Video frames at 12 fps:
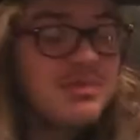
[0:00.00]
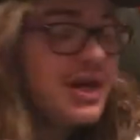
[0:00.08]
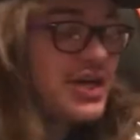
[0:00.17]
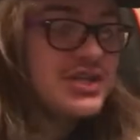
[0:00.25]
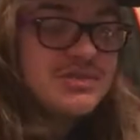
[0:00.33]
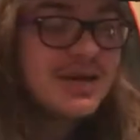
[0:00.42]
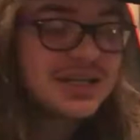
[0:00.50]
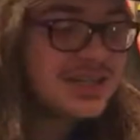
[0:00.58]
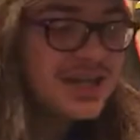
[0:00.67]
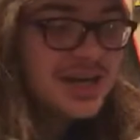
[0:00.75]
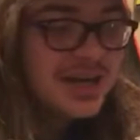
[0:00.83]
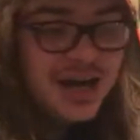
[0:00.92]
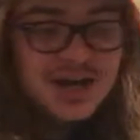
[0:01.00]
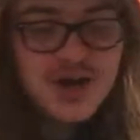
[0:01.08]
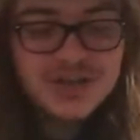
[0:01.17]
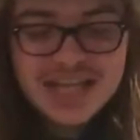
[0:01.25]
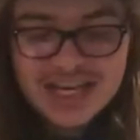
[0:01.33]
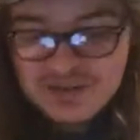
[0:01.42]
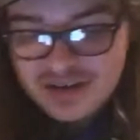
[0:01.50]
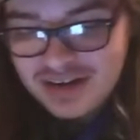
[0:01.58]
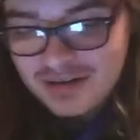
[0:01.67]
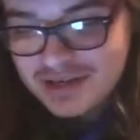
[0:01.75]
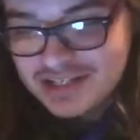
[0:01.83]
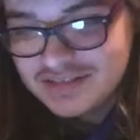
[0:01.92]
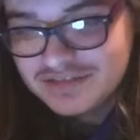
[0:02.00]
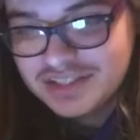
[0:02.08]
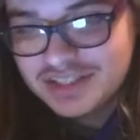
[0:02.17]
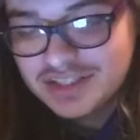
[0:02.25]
Smut. I know exactly what I got myself into.